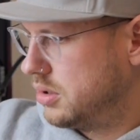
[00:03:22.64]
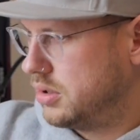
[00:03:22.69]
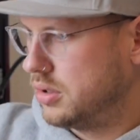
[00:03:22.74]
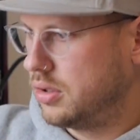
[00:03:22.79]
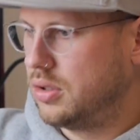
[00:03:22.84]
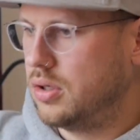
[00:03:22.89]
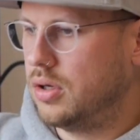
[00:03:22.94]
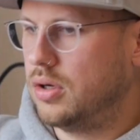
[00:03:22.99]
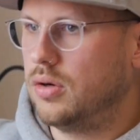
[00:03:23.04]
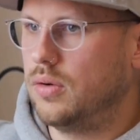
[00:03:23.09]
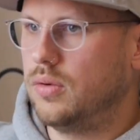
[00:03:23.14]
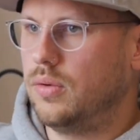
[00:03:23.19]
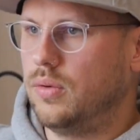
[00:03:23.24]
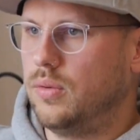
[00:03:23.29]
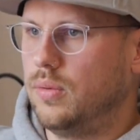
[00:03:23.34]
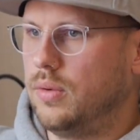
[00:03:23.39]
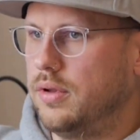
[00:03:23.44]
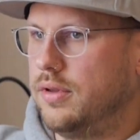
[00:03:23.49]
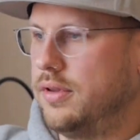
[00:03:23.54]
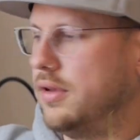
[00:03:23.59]
to go
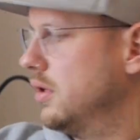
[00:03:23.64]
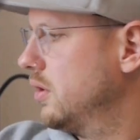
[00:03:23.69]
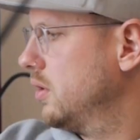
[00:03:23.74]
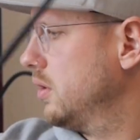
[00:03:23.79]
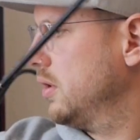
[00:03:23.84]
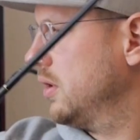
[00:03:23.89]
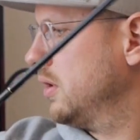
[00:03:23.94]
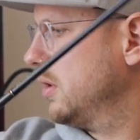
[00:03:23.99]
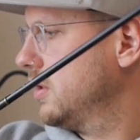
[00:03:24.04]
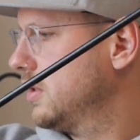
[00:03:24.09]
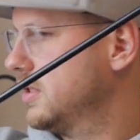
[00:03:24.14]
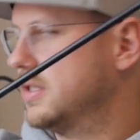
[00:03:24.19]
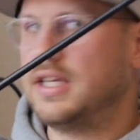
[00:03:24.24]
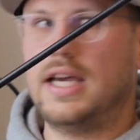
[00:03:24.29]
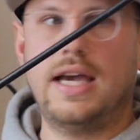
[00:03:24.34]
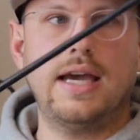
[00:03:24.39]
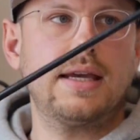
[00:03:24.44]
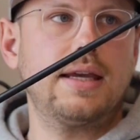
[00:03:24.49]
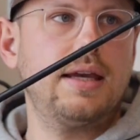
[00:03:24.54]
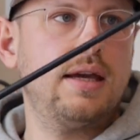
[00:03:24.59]
with your
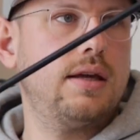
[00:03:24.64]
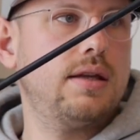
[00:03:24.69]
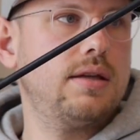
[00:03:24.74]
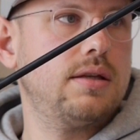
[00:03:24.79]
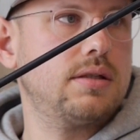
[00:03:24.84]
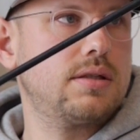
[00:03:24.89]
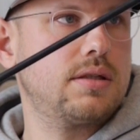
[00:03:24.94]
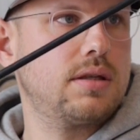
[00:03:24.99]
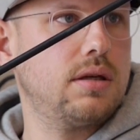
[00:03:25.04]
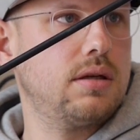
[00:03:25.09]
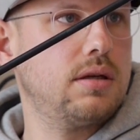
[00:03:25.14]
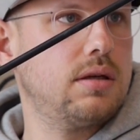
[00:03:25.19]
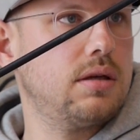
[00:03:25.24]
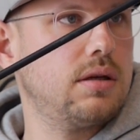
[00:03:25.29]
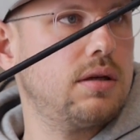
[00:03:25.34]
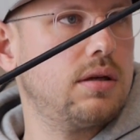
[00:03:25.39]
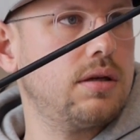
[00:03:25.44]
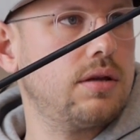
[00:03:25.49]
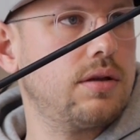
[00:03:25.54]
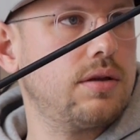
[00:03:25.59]
tag end
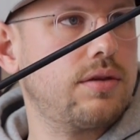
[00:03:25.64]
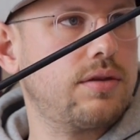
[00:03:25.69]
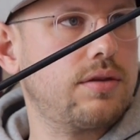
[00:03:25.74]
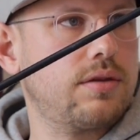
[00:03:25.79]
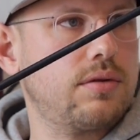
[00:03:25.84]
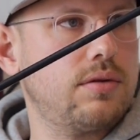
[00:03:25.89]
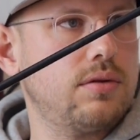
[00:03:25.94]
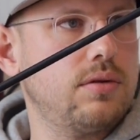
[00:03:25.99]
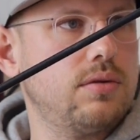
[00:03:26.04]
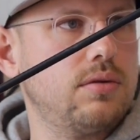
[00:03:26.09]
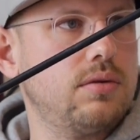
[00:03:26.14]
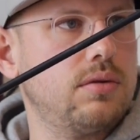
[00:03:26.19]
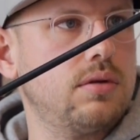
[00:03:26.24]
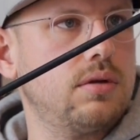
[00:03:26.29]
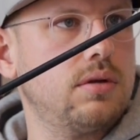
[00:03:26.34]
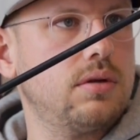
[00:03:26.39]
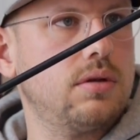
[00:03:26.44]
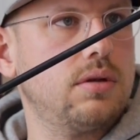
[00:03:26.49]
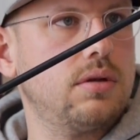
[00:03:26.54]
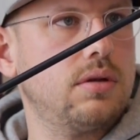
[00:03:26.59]

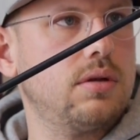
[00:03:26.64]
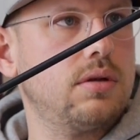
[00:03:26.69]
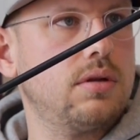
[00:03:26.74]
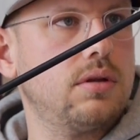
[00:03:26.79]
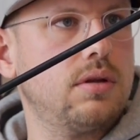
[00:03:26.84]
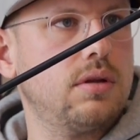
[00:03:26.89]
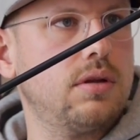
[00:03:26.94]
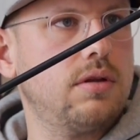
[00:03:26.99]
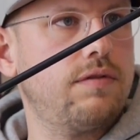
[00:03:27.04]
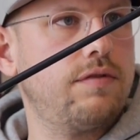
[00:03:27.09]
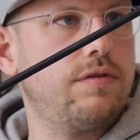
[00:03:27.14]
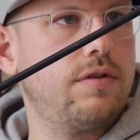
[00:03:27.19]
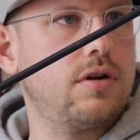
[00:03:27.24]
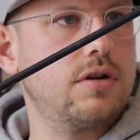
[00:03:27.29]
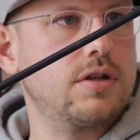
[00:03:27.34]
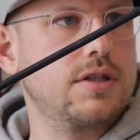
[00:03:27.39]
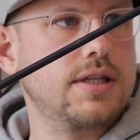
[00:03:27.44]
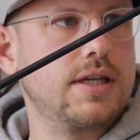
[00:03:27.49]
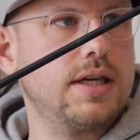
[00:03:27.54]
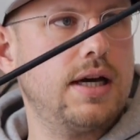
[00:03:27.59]
through the
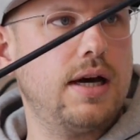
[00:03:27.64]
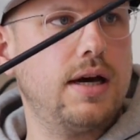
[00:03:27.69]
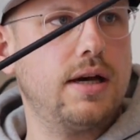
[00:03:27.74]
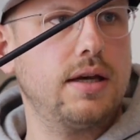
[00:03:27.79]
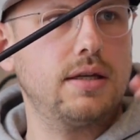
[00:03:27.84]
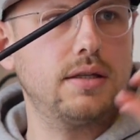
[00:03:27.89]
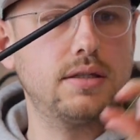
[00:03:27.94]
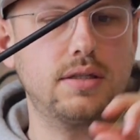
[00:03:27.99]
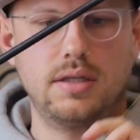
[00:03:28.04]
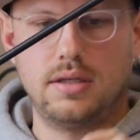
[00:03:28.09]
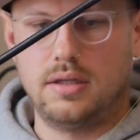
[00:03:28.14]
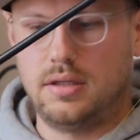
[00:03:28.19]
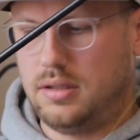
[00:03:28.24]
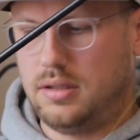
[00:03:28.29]
first guide.